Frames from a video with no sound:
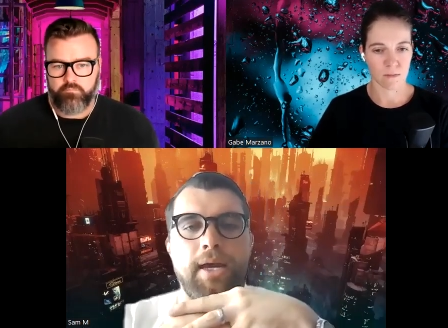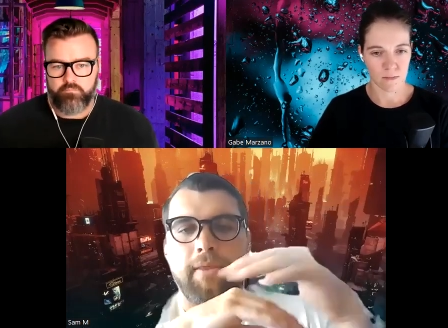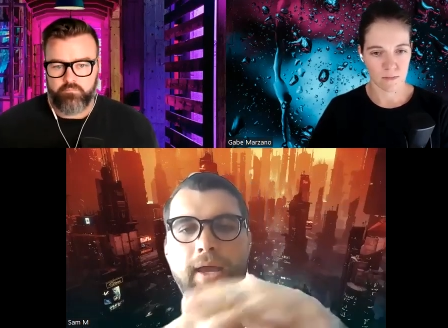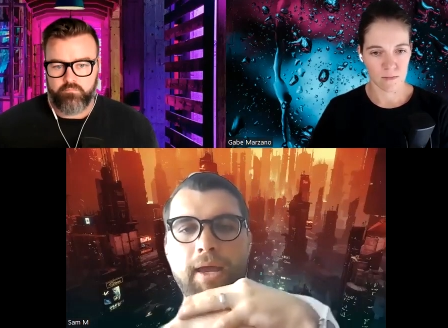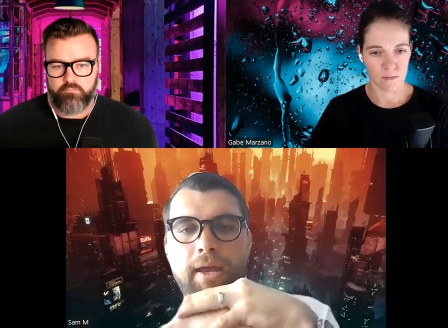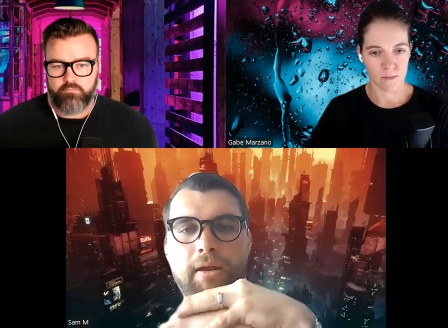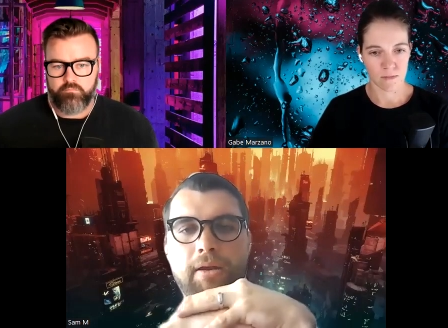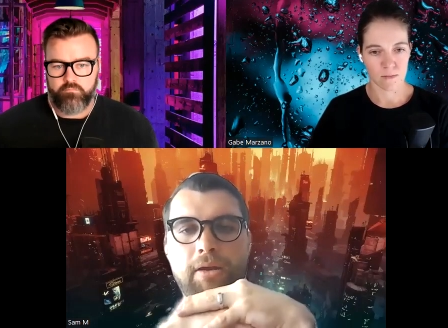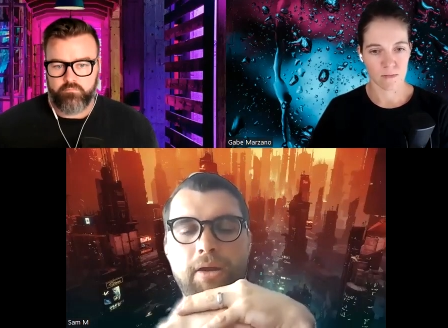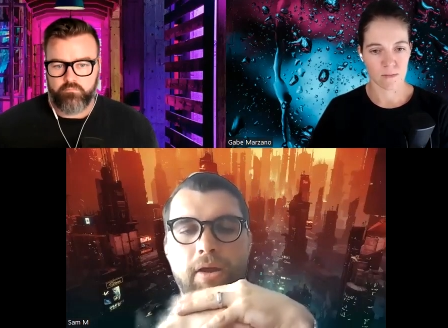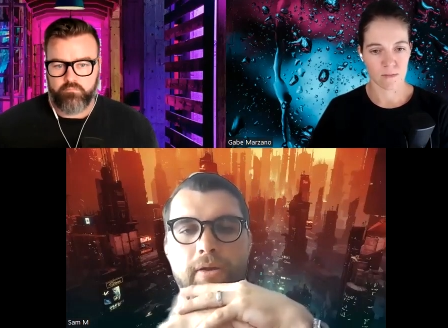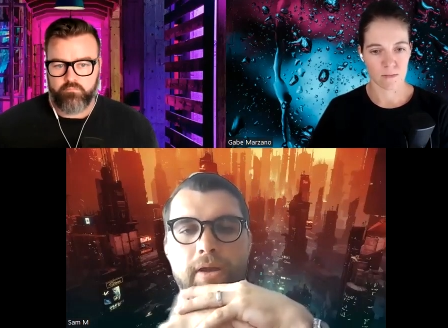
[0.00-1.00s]
Speaker 1: And
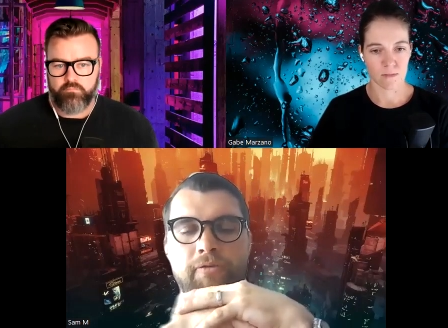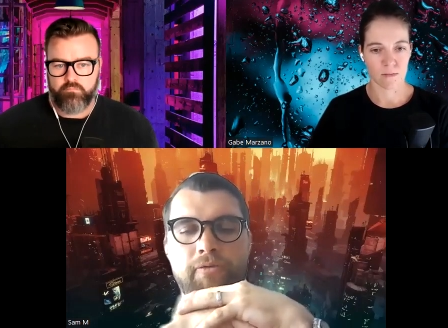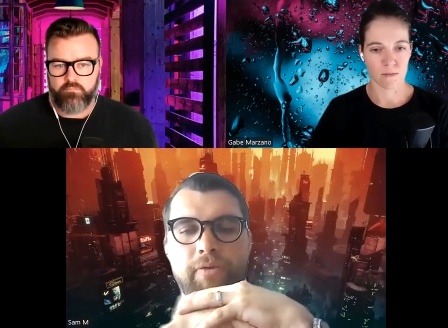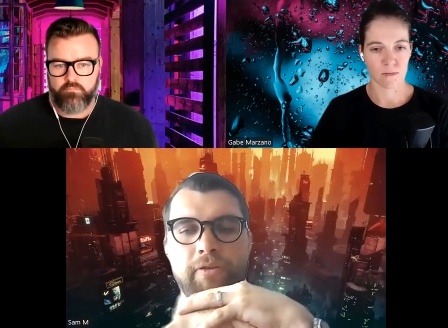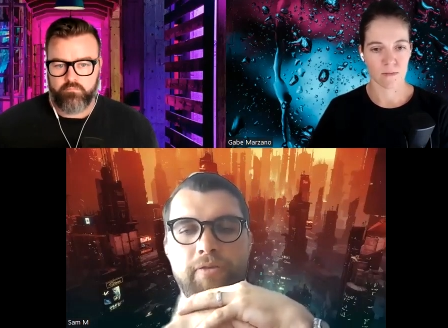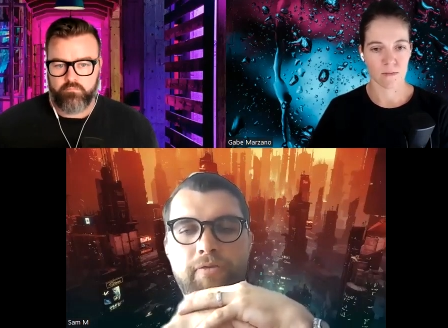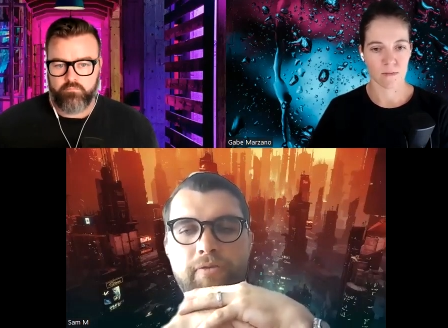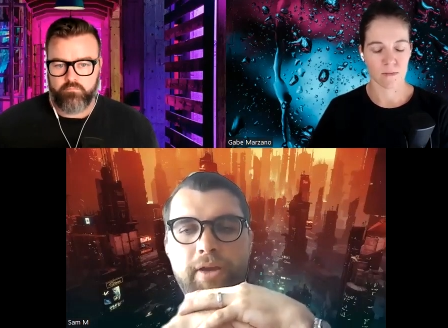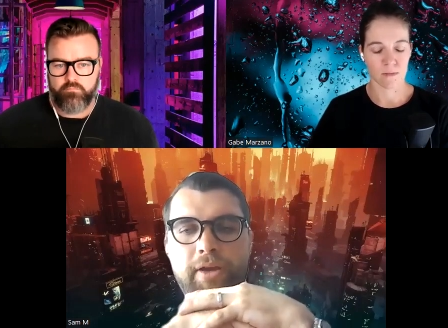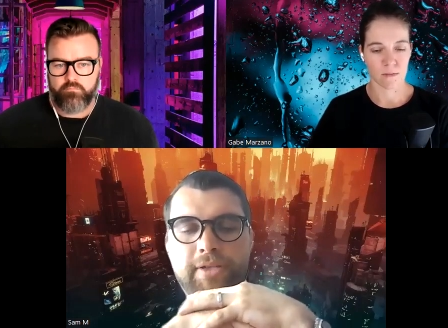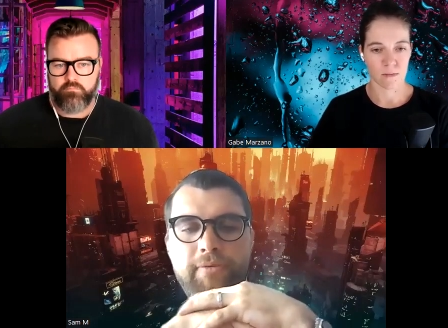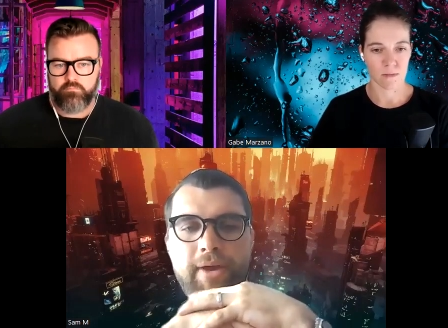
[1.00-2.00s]
then, you know, if, if
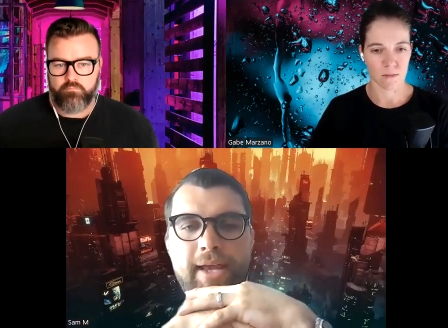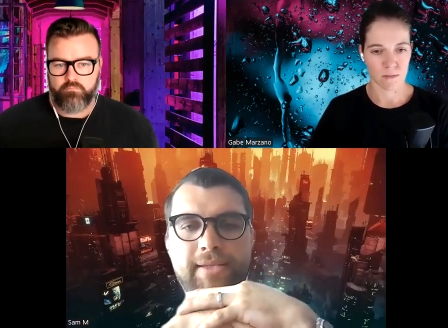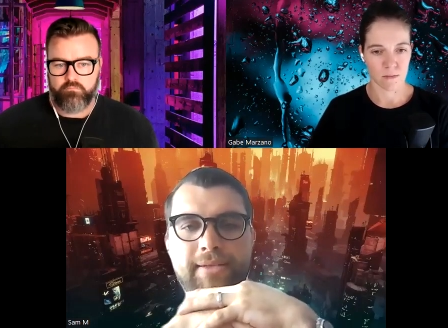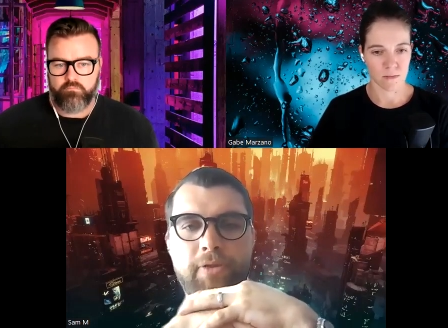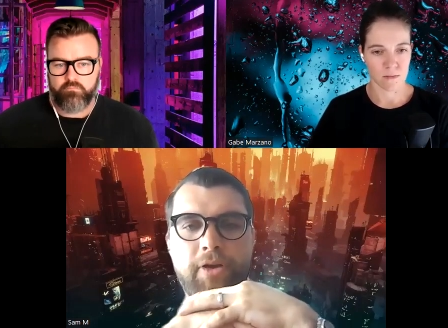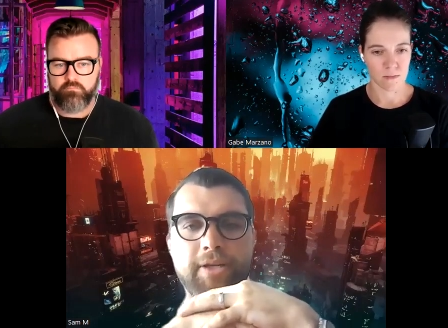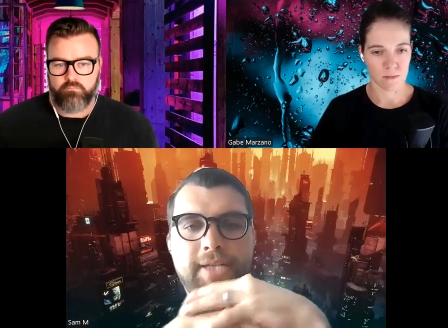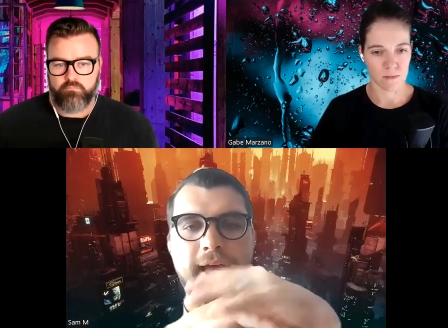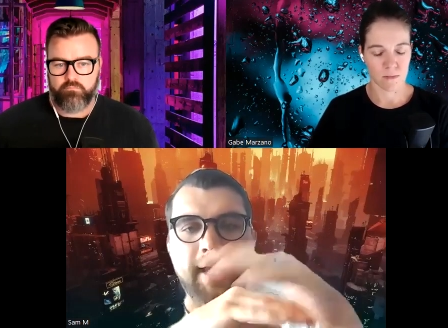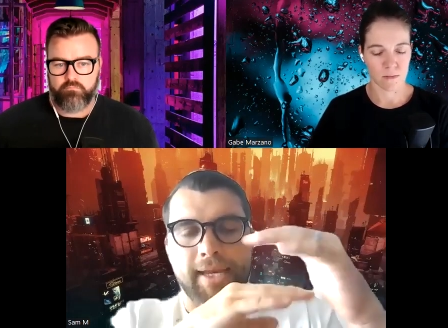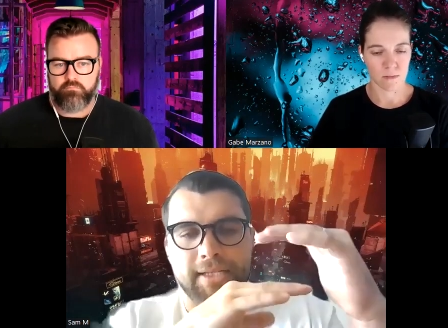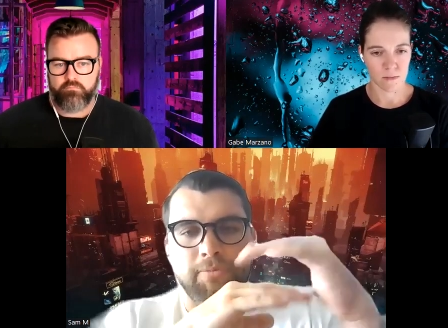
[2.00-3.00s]
there is a ransomware
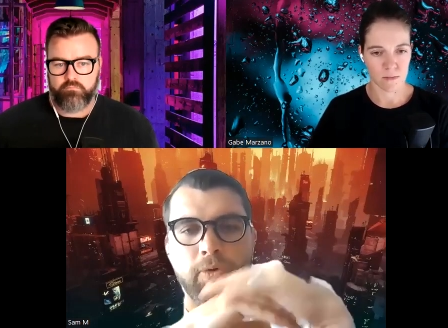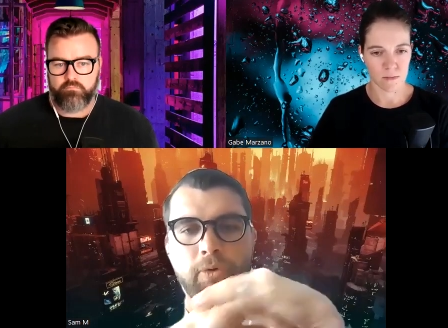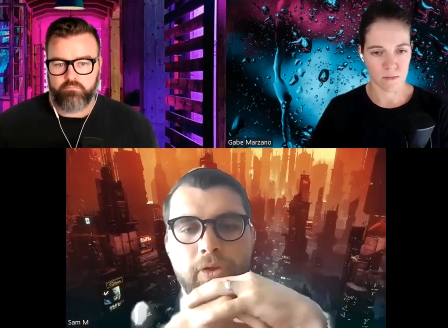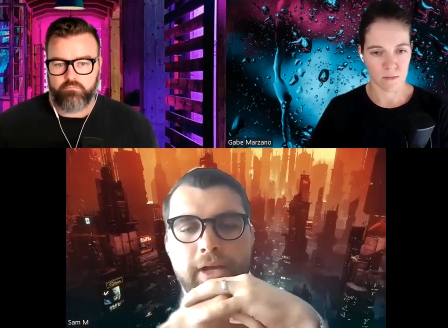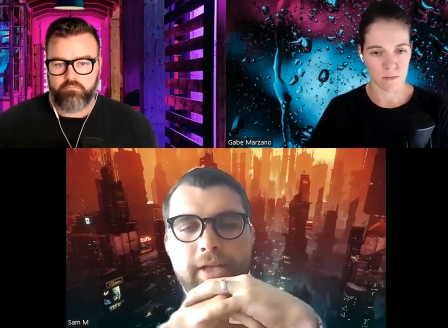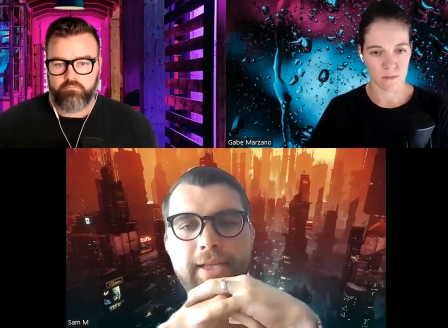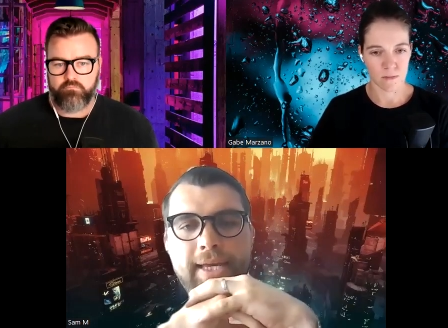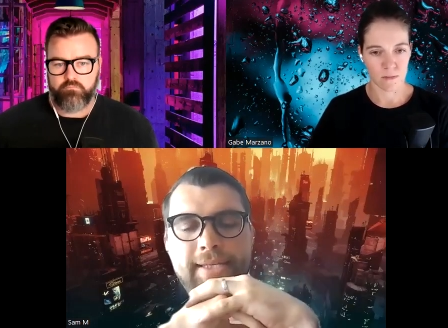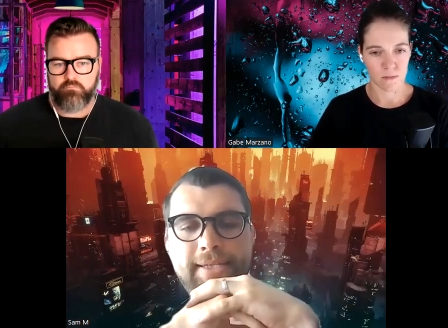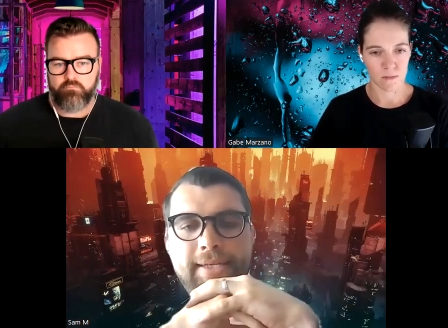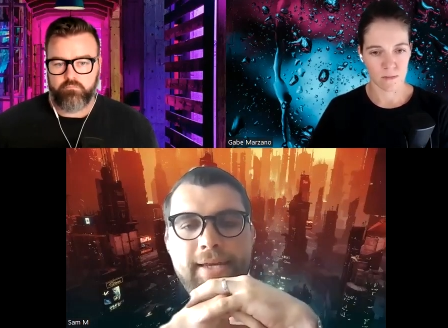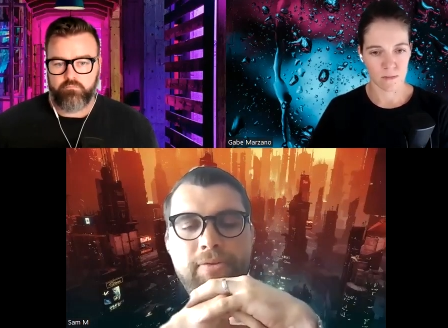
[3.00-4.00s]
attack, it's more
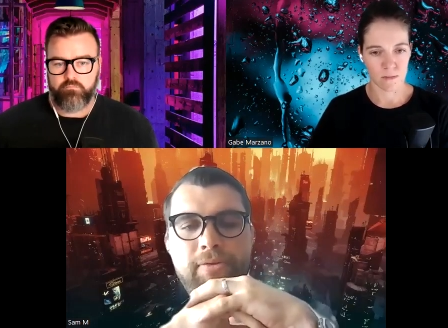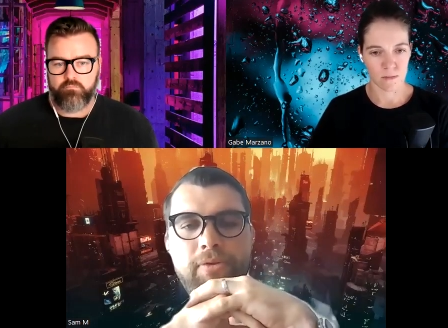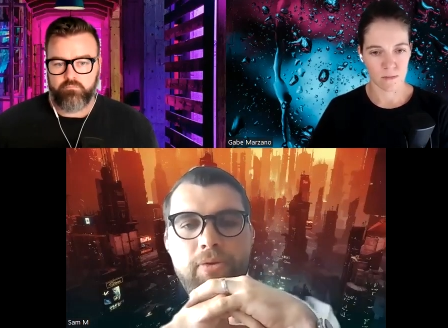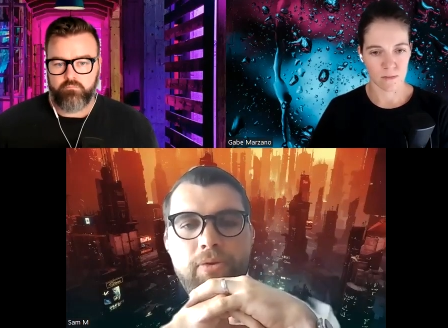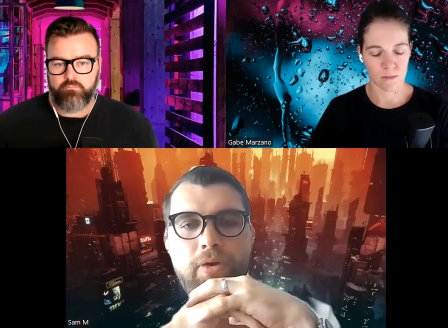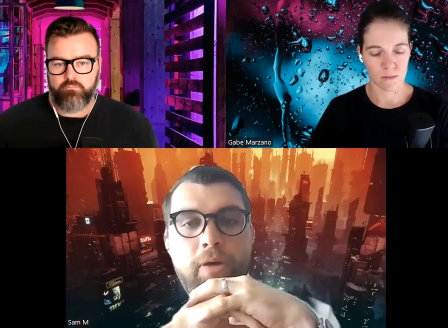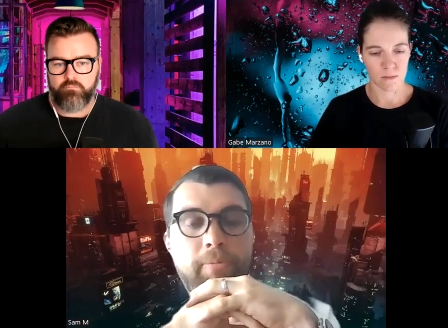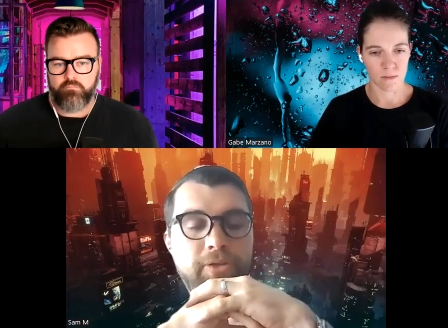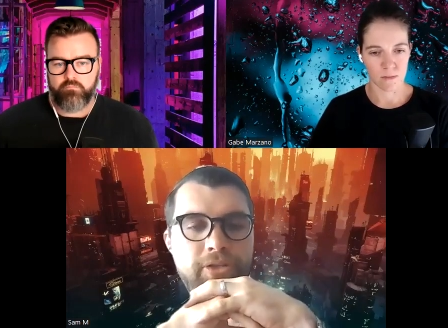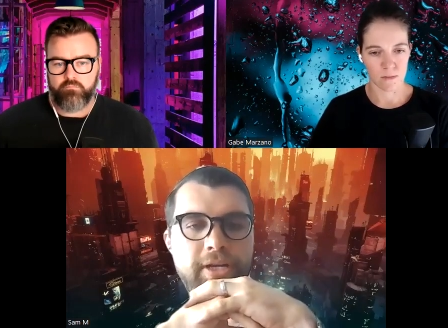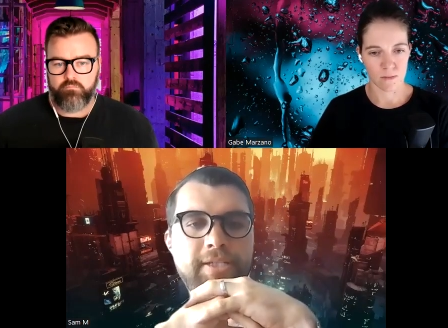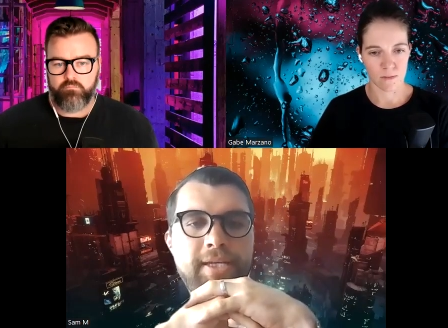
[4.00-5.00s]
likely incidental or
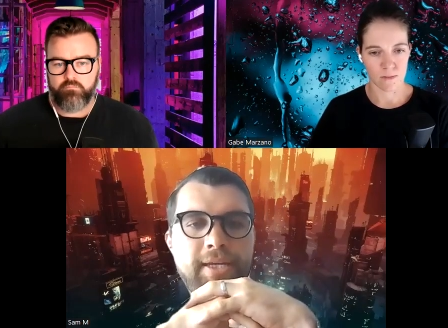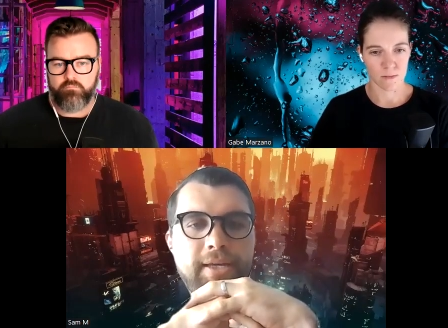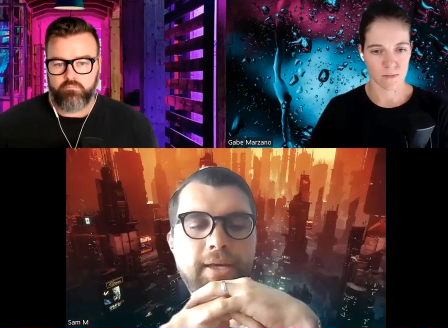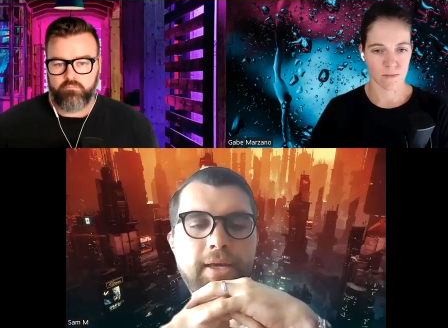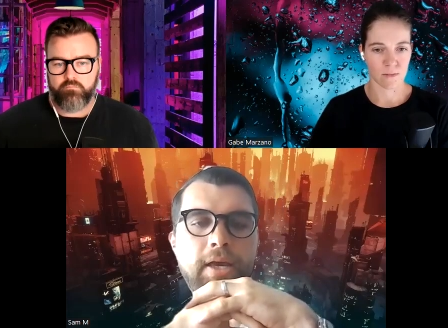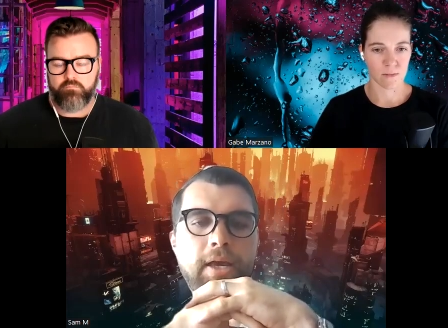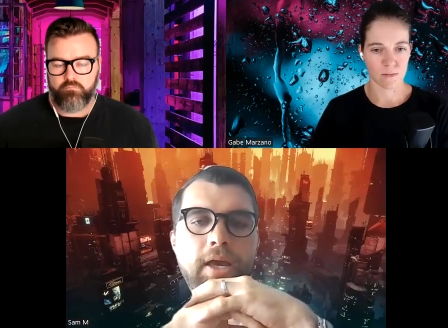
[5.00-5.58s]
opportunistic.